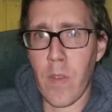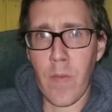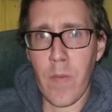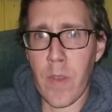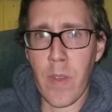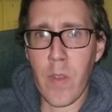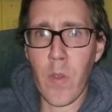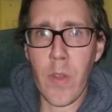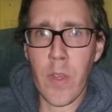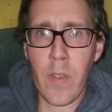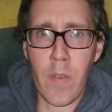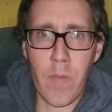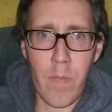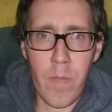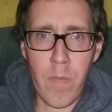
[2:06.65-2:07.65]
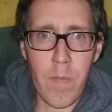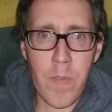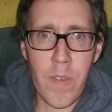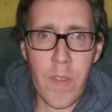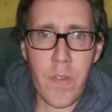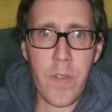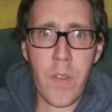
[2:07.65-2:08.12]
including her
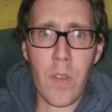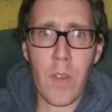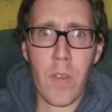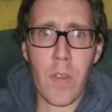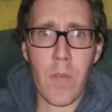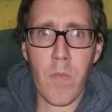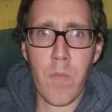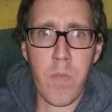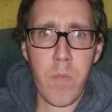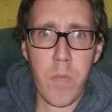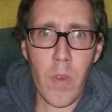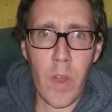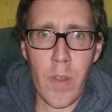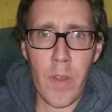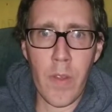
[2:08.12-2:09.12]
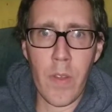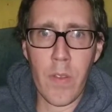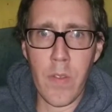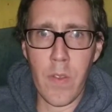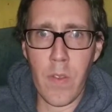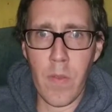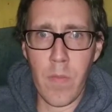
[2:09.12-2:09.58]
sister, her brothers,
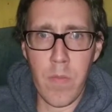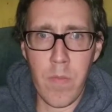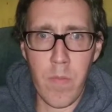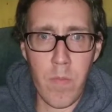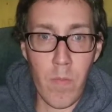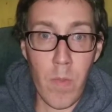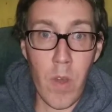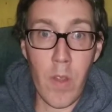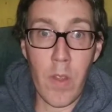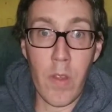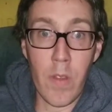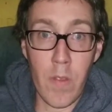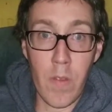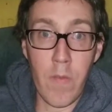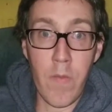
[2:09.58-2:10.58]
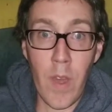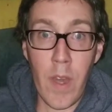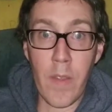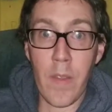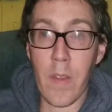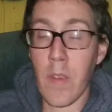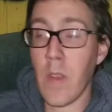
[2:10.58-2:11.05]
her mother, her
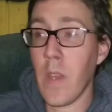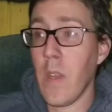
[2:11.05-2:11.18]
father,